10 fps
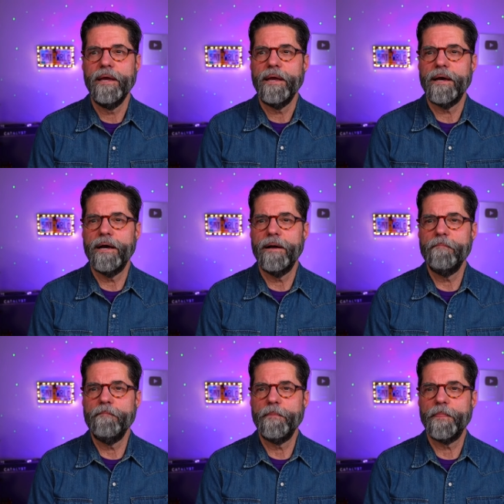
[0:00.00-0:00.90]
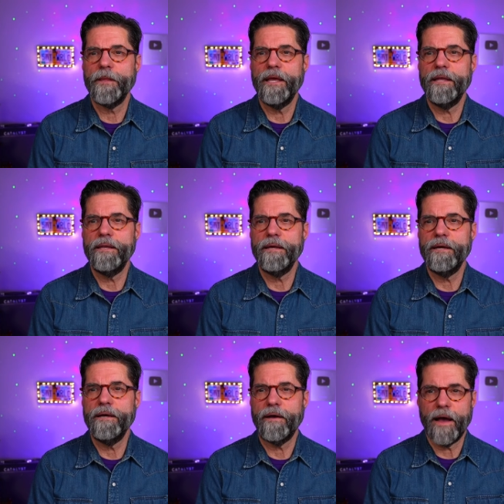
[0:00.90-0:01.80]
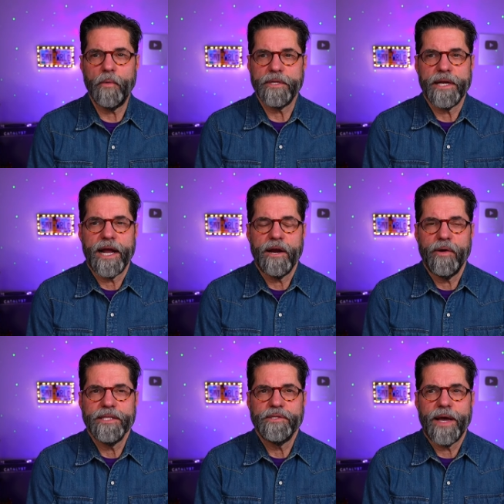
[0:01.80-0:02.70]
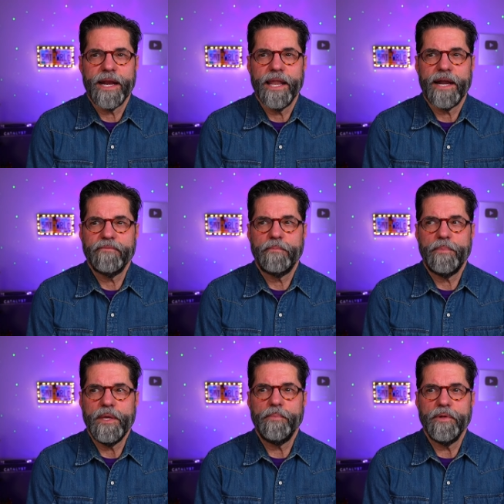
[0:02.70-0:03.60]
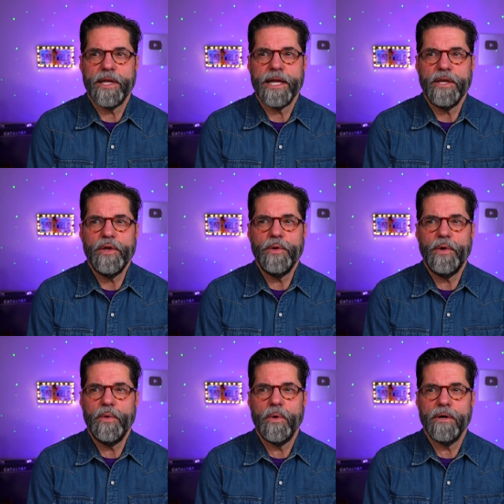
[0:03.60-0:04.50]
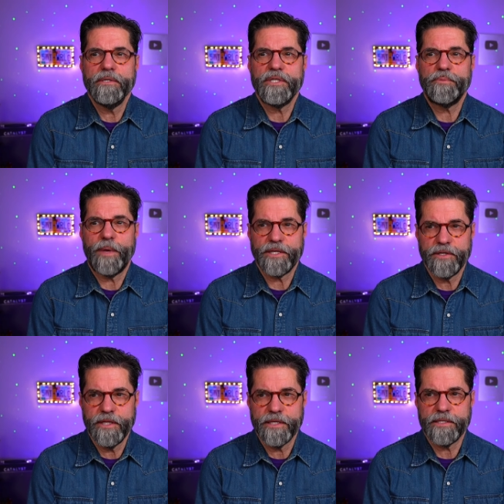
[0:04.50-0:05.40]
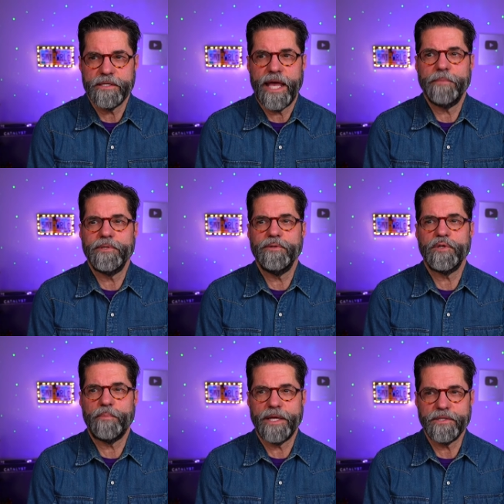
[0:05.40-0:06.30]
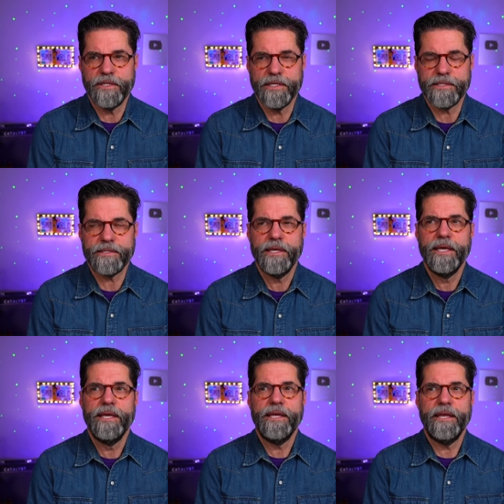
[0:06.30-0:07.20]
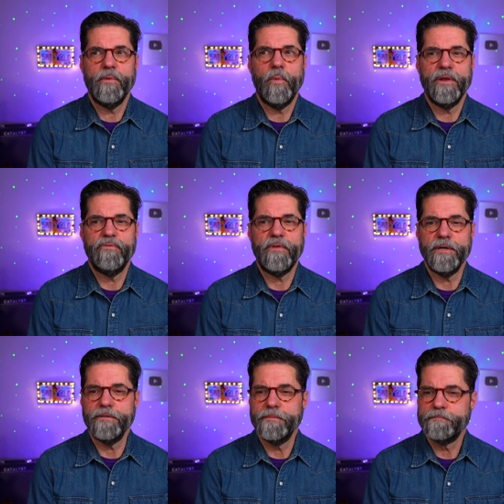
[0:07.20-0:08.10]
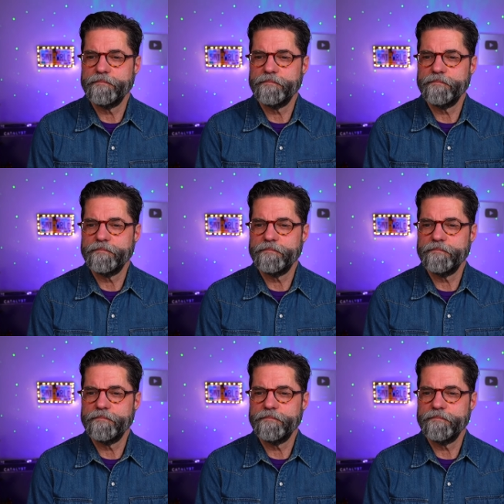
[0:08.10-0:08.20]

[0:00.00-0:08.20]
I worked in higher ed, so I had a lot of people that I knew who were specialists, absolute specialists in one field.